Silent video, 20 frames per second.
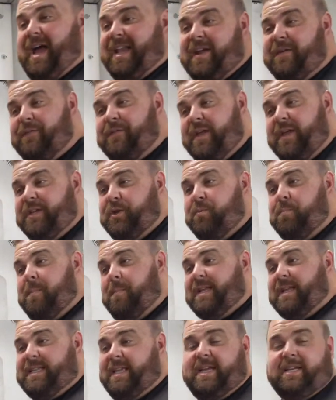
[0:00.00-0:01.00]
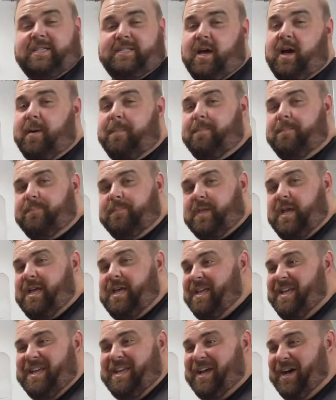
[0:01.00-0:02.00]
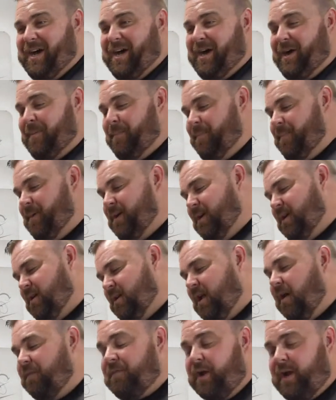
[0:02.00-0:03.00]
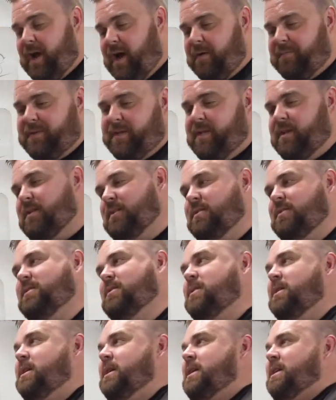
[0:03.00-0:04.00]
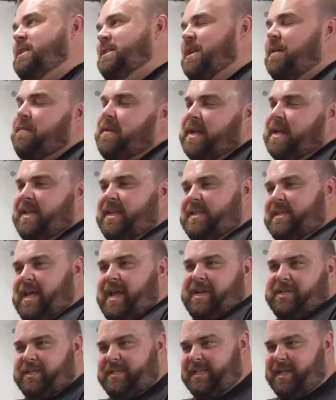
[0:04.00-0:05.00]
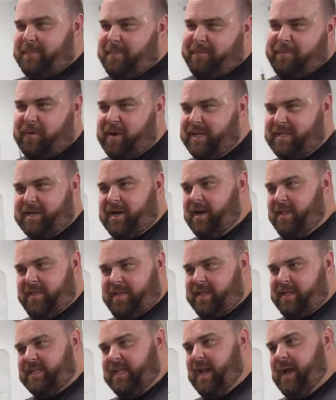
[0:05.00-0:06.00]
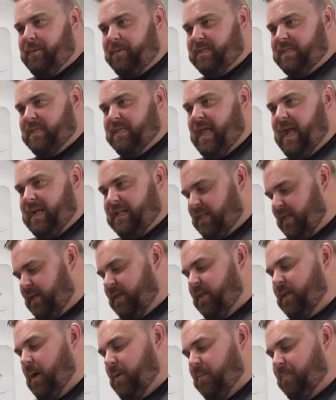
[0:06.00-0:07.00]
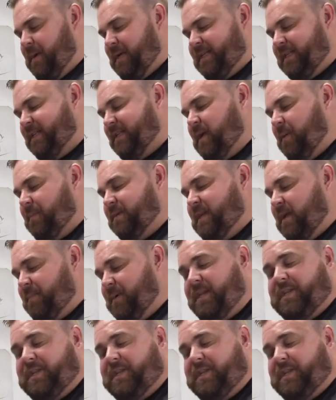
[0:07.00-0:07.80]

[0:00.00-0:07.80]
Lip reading: definitely do mess things up. Not very often. Stuff like this, I actually said before I started this that I was likely that I would mess this up because I'd be